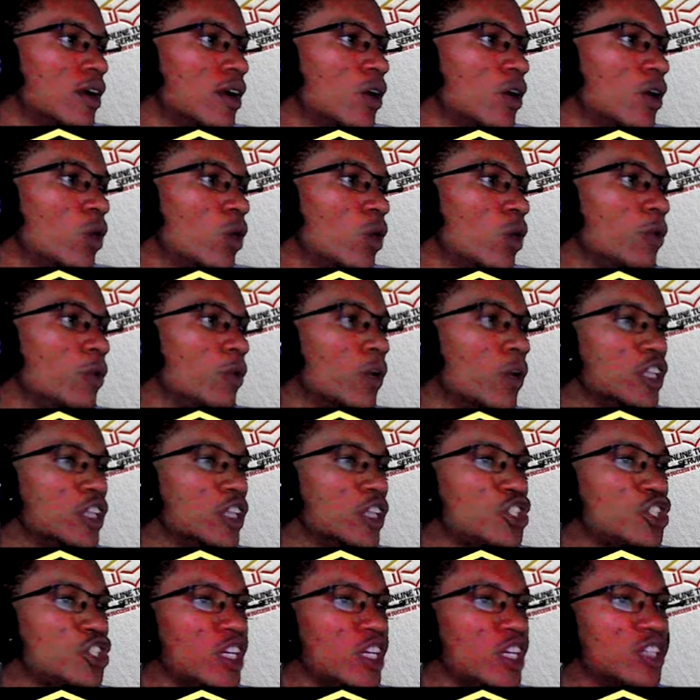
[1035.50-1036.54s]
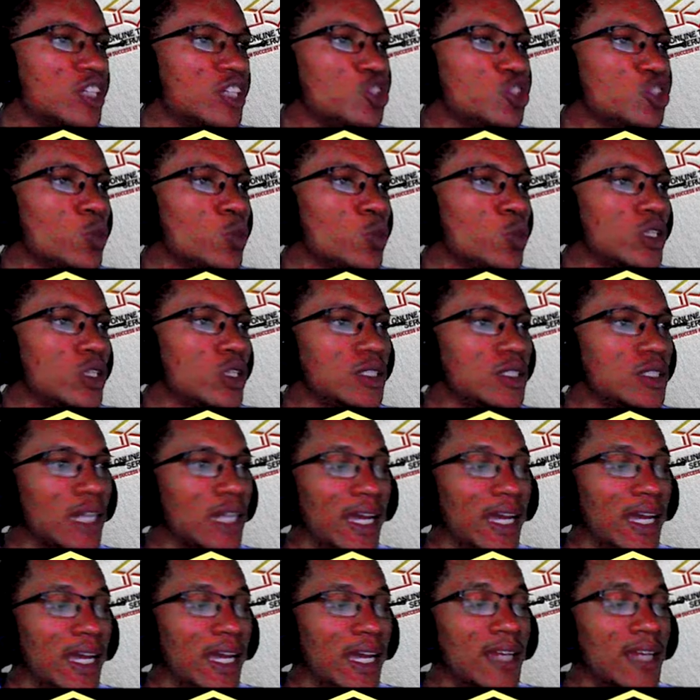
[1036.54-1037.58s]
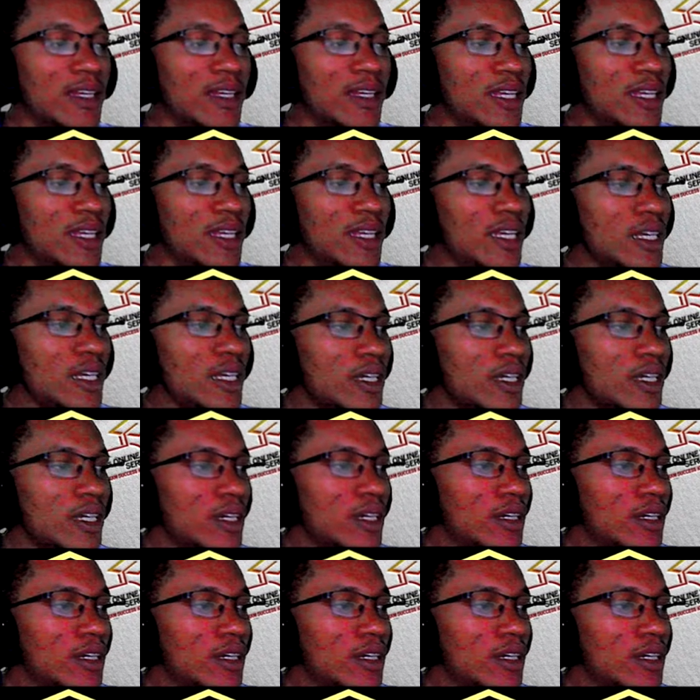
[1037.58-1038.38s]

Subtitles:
when we want to change words that end in E,